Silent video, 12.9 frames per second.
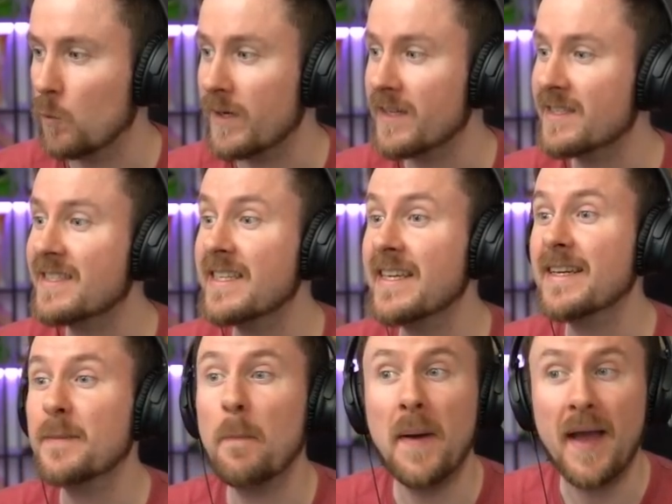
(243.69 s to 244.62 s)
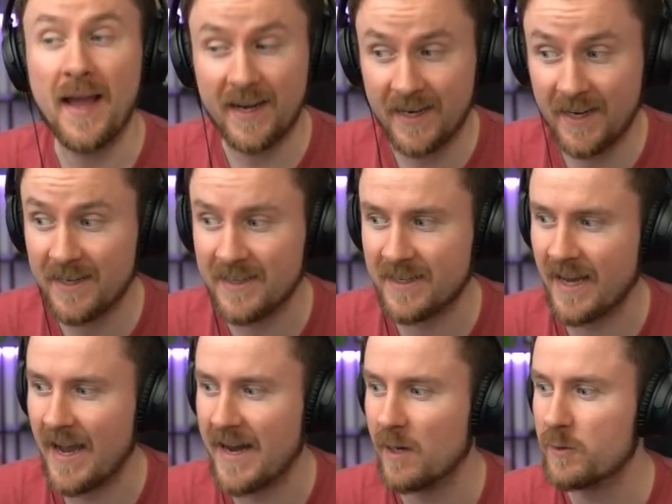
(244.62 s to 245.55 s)
We're seeing P E K K A
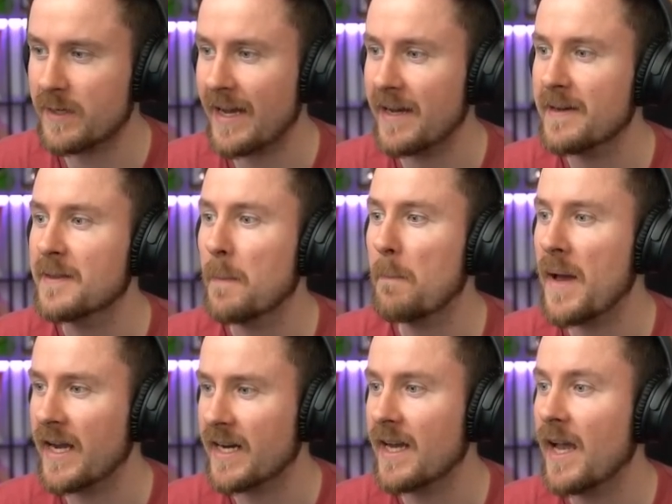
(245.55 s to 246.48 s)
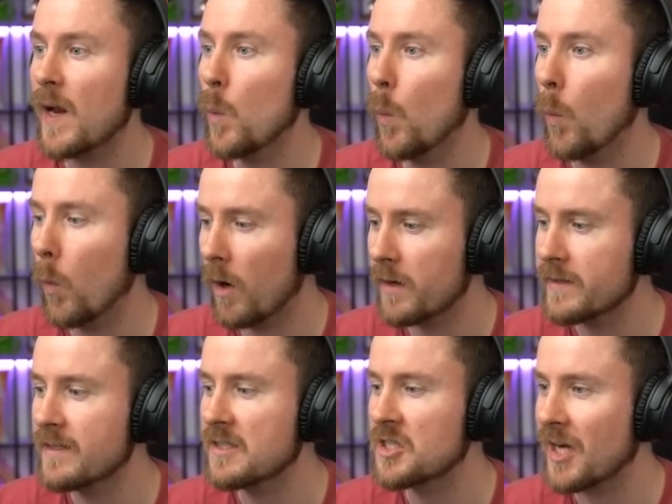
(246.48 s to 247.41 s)
again. Okay, the P E K K A and one
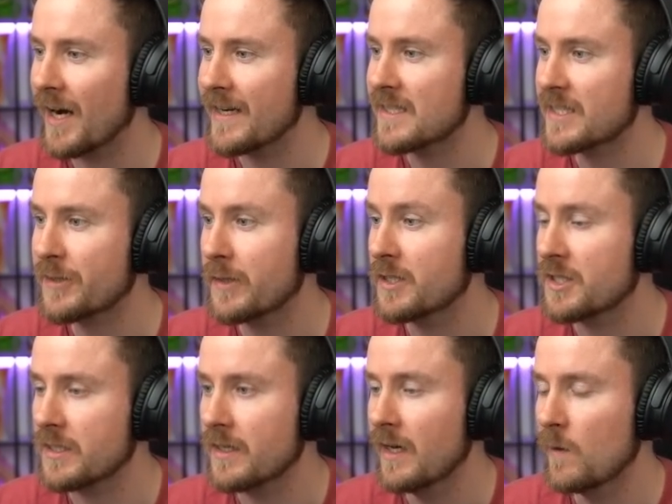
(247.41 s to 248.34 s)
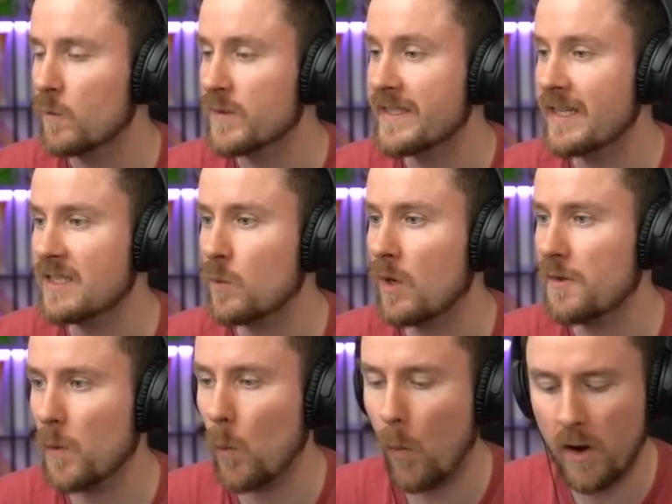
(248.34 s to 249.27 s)
giant strategy, which is, well,
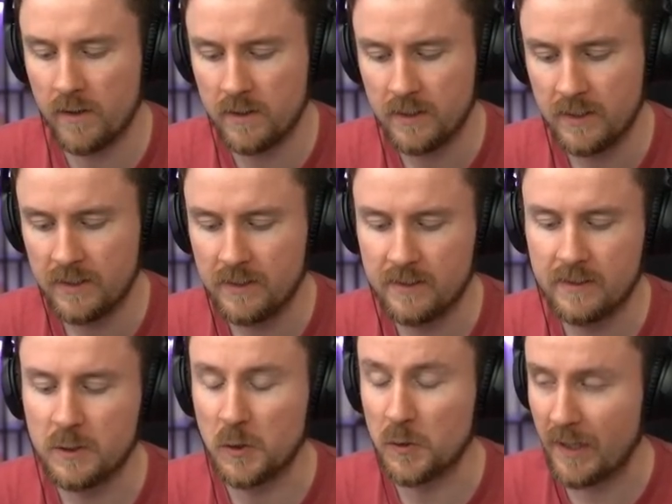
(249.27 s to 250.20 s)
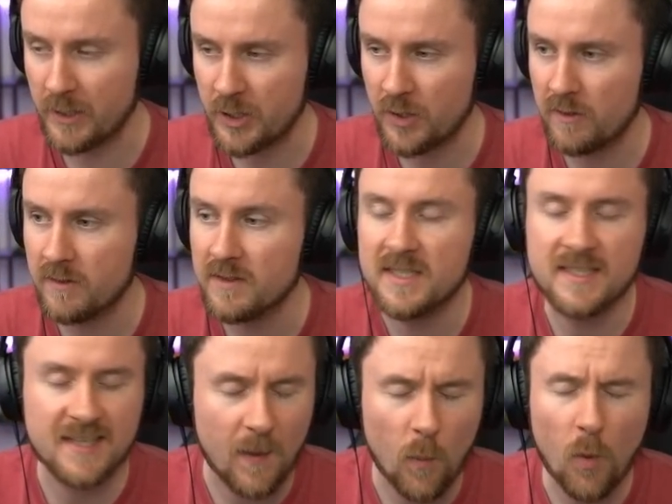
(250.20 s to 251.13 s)
the one crusher
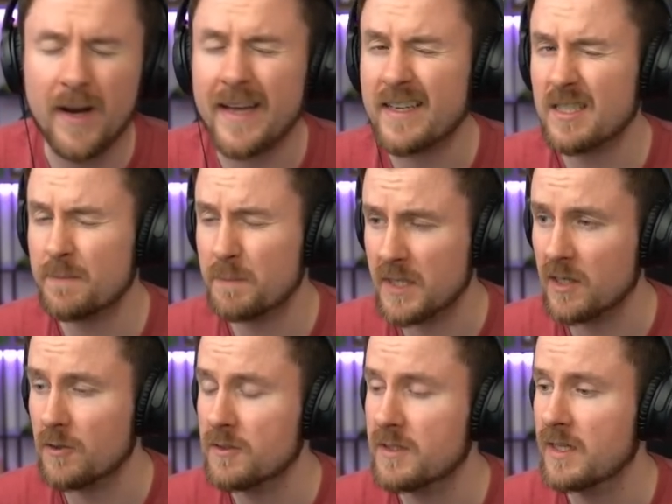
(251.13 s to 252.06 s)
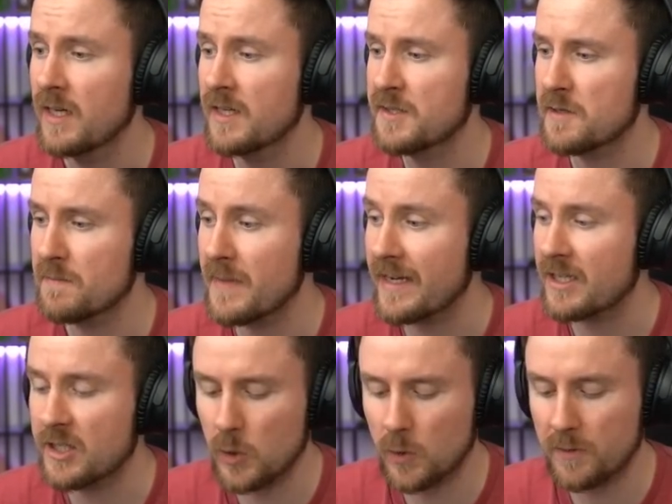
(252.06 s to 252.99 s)
somewhat exposed. So make
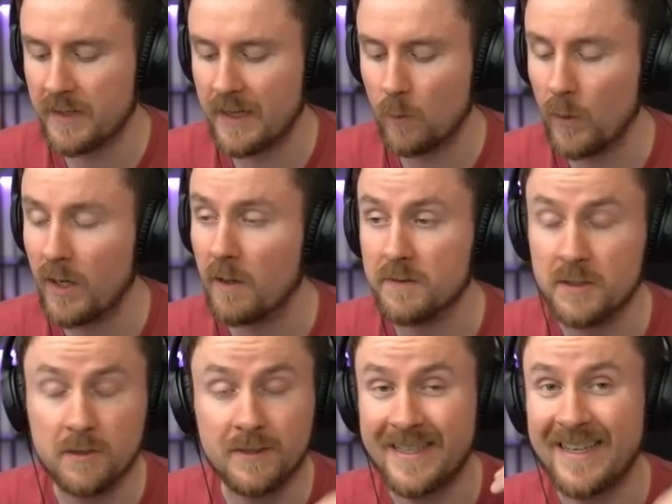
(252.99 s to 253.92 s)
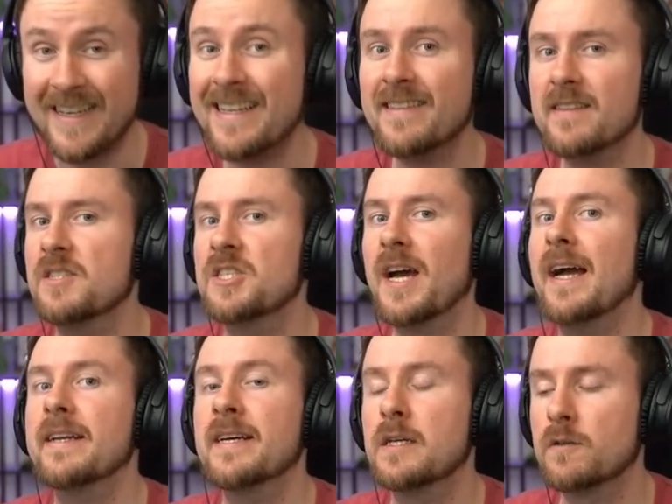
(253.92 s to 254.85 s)
sure that, well, you're getting the
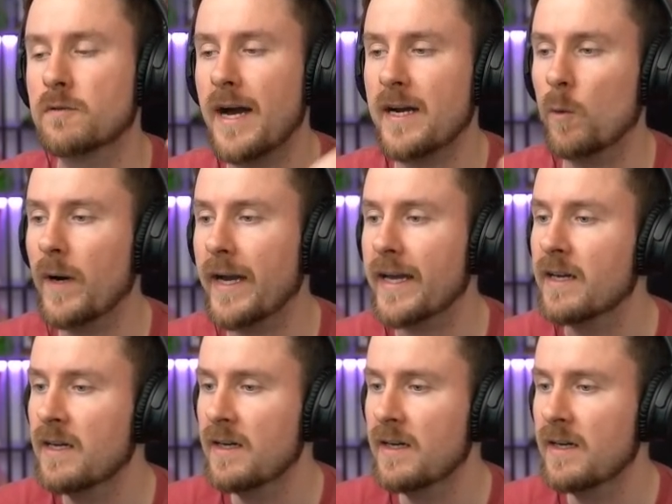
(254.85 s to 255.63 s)
giant hit right away.